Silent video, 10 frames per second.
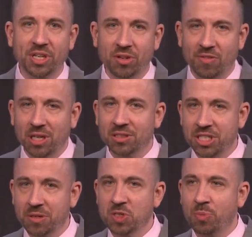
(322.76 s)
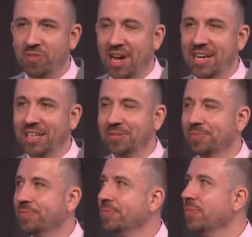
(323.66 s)
that their volunteer is providing.
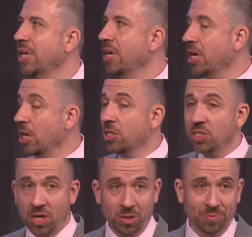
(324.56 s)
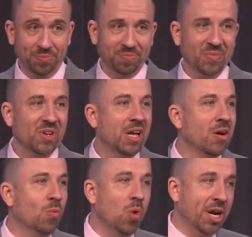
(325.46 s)
So
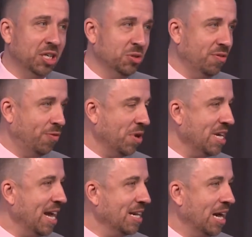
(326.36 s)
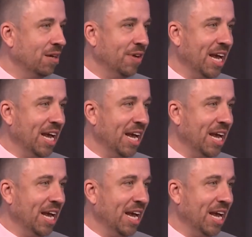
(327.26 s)
148 out of